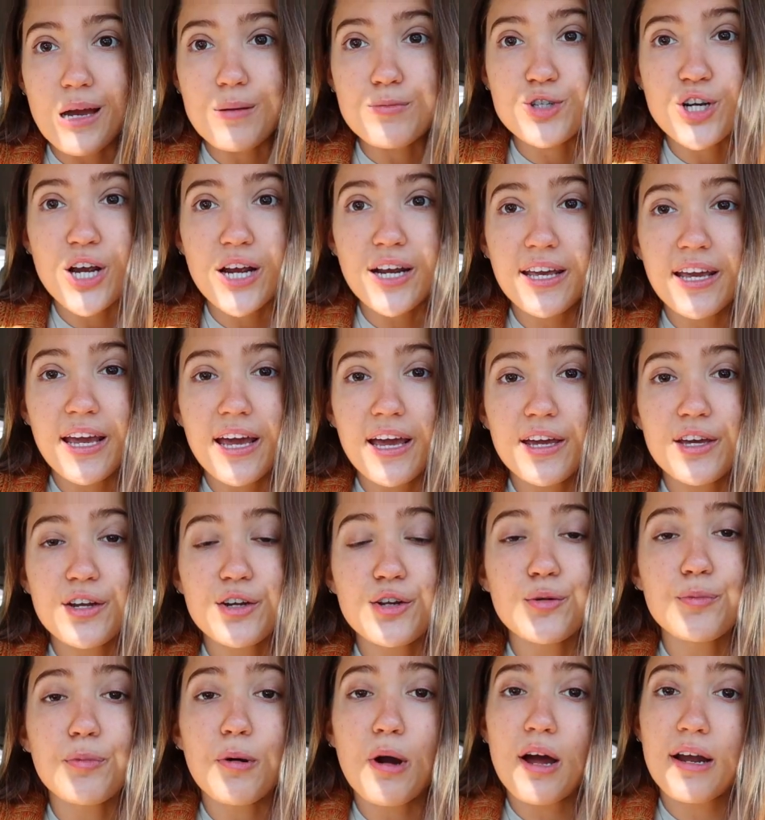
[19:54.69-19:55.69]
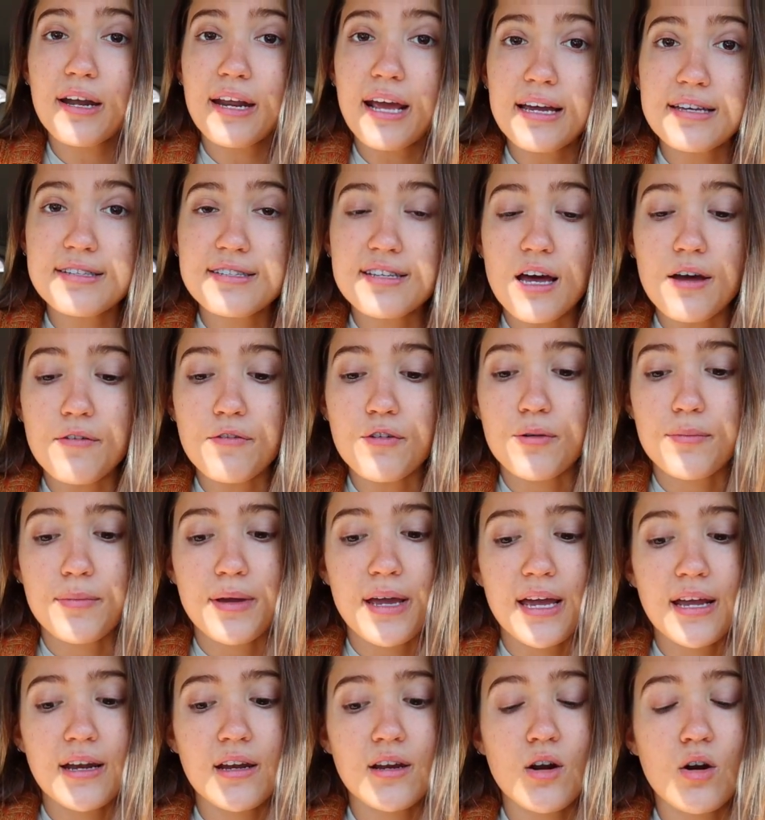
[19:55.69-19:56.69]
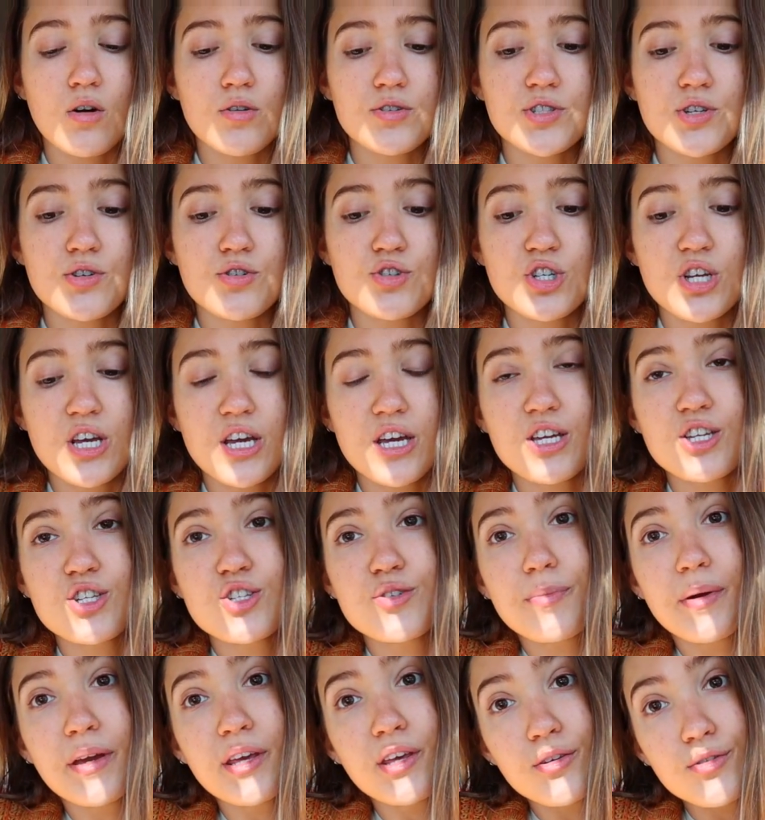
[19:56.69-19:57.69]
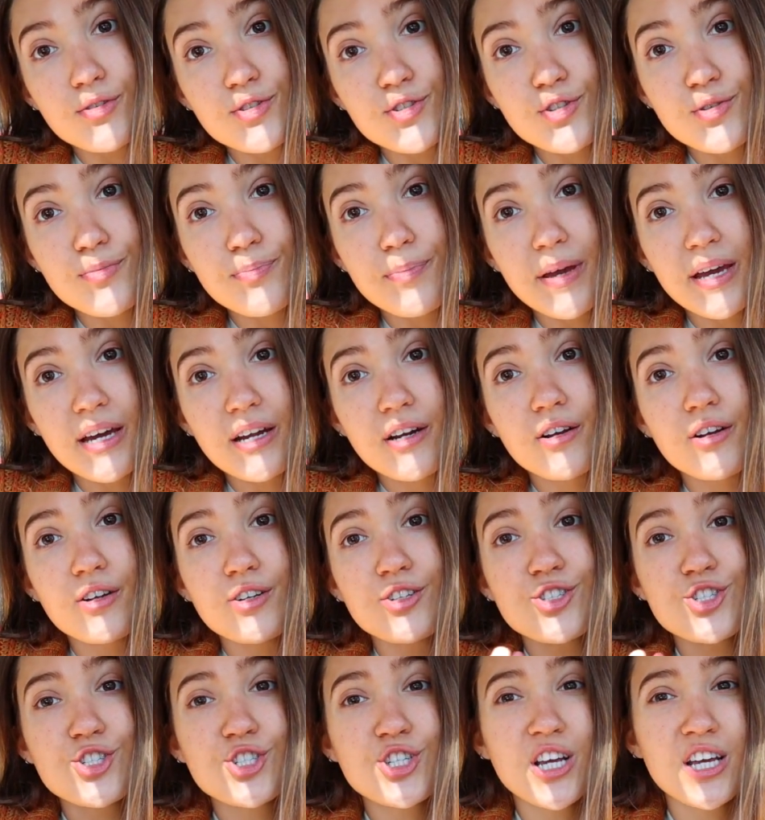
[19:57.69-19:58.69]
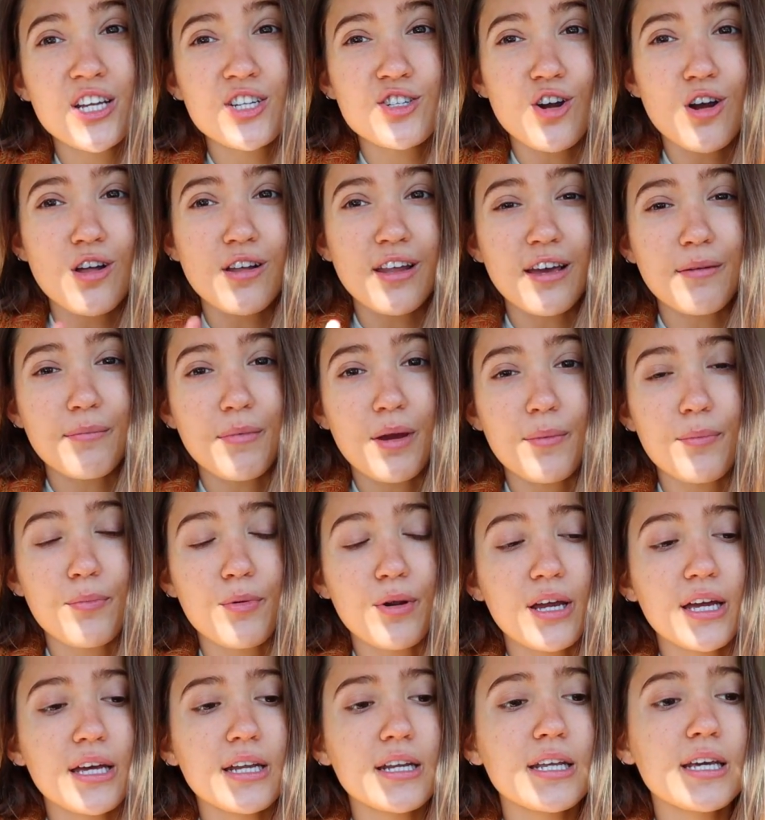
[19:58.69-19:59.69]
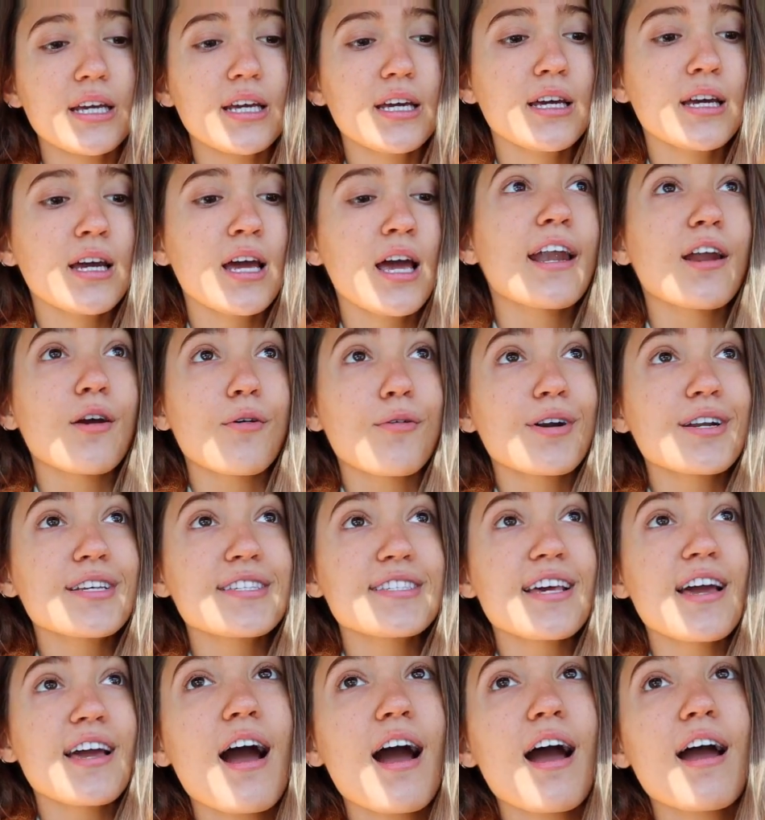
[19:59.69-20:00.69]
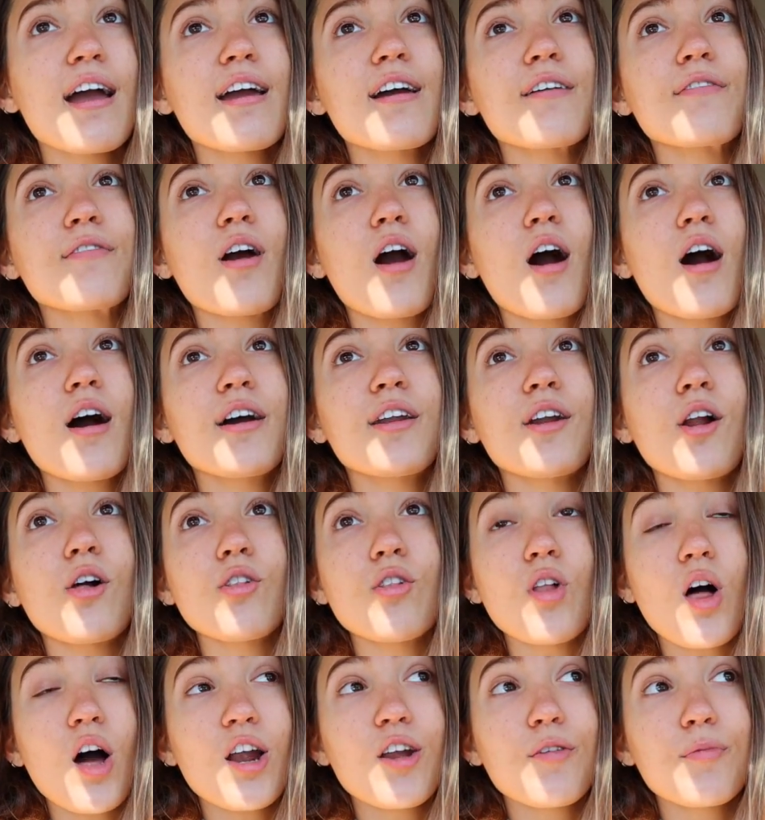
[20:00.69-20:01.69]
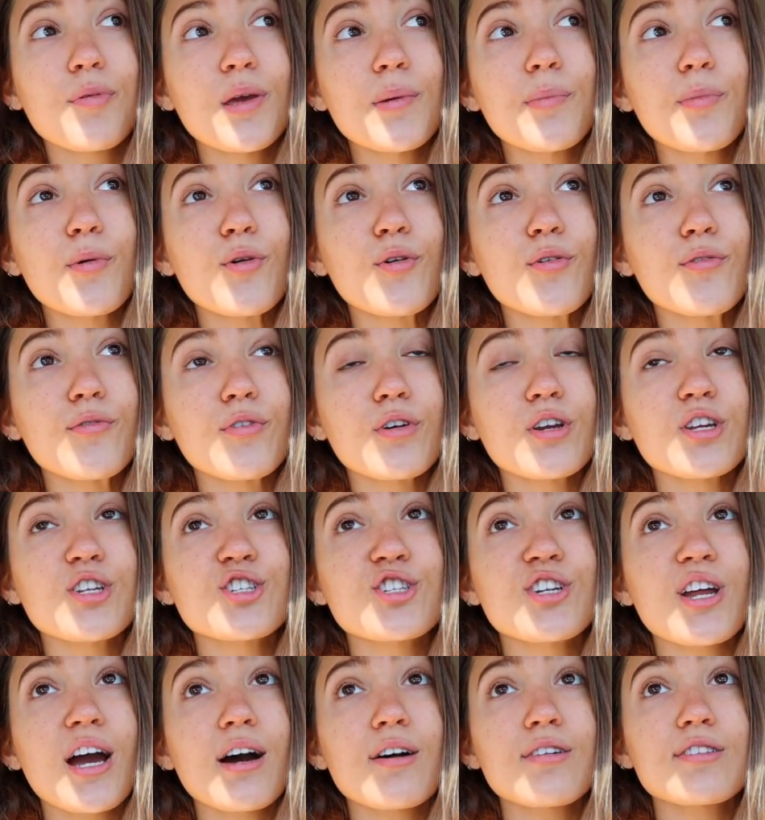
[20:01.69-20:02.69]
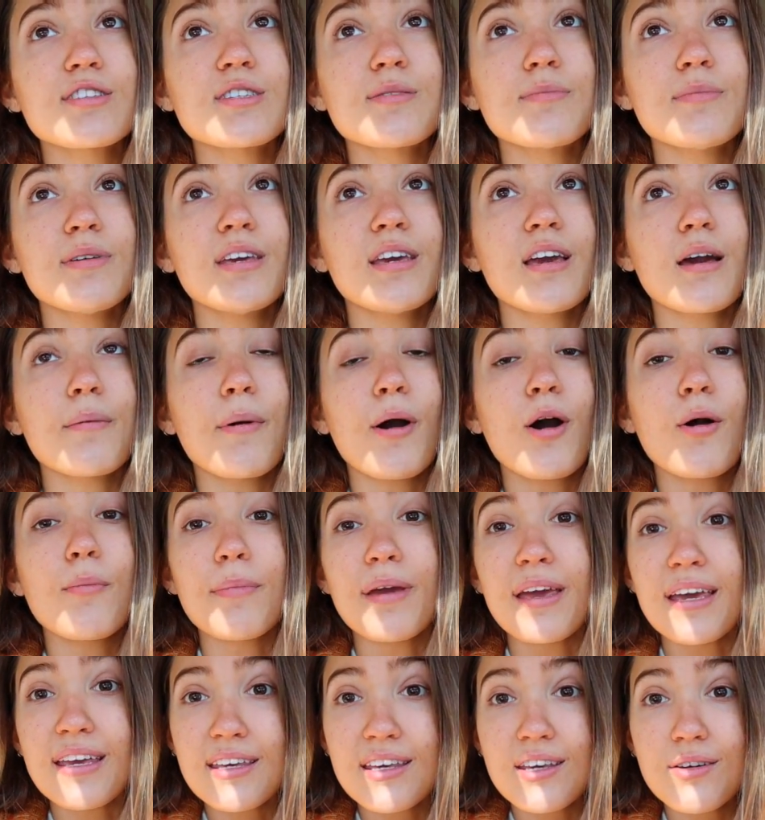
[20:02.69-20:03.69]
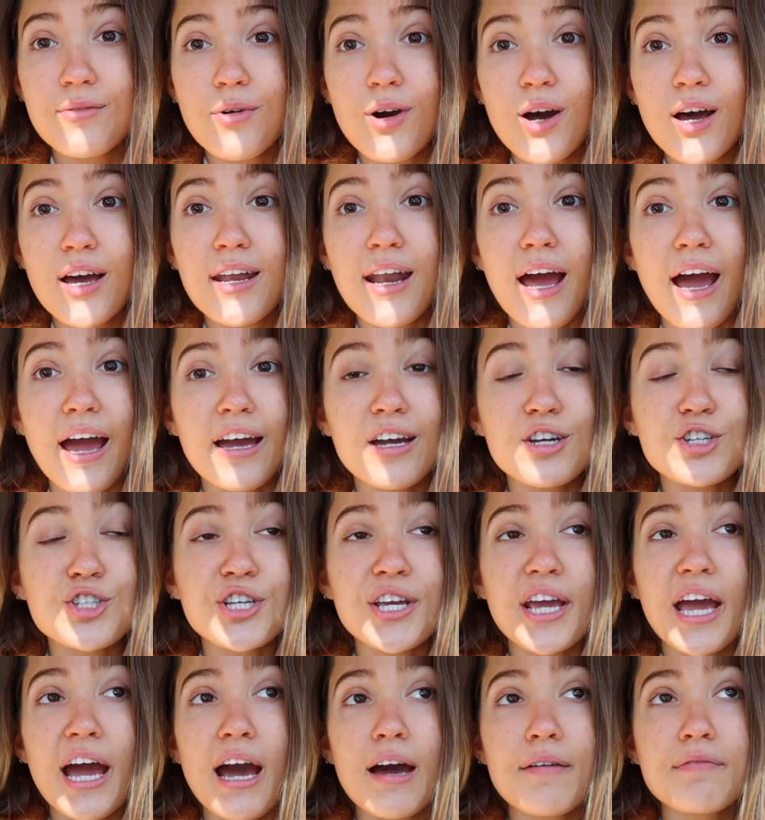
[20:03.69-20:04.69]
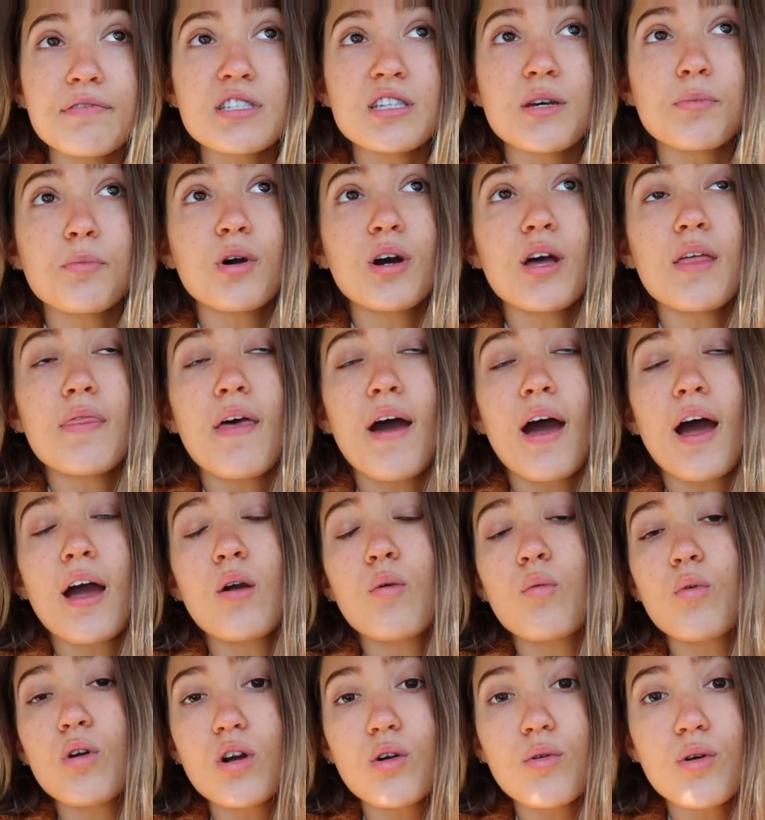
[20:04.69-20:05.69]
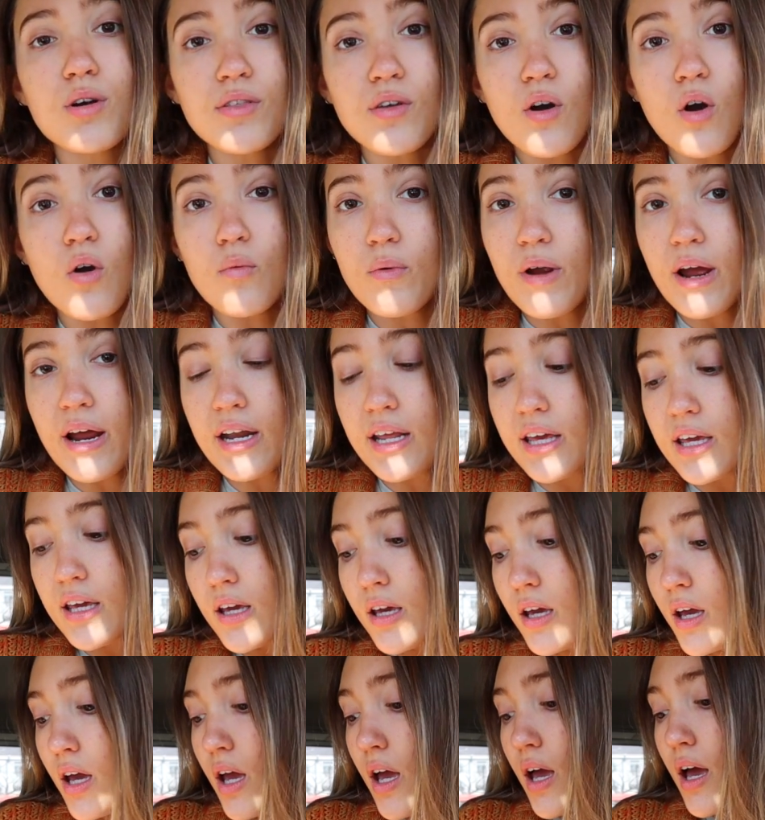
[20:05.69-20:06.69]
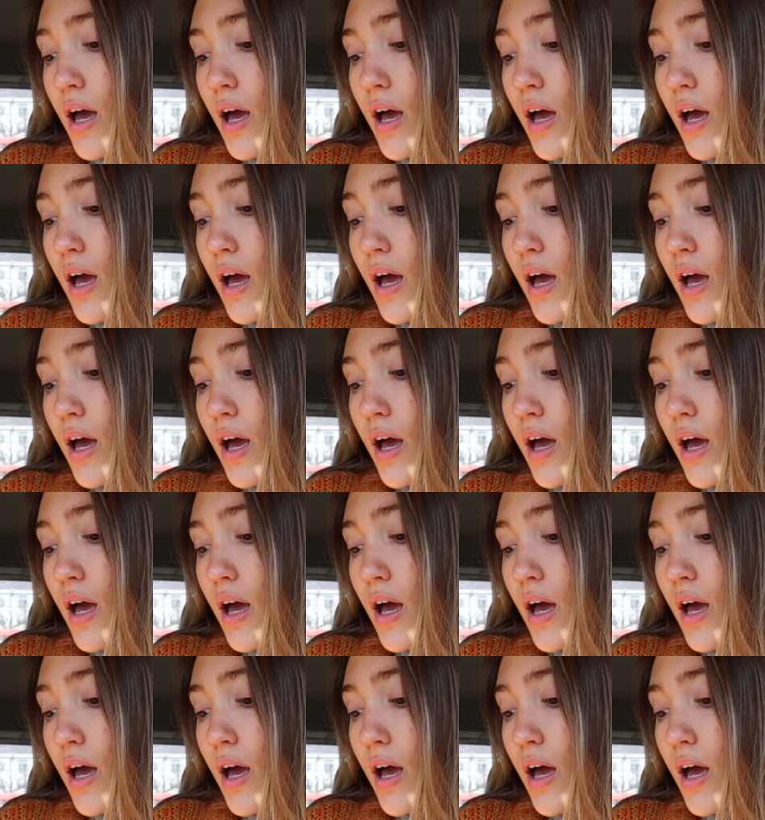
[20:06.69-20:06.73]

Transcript: I'm trying to get a new podcast cover made and also change my YouTube banner and just change all like my branding. And I wanna I have gotten a lot of people who've reached out to me about making one. I actually have someone that I work with already.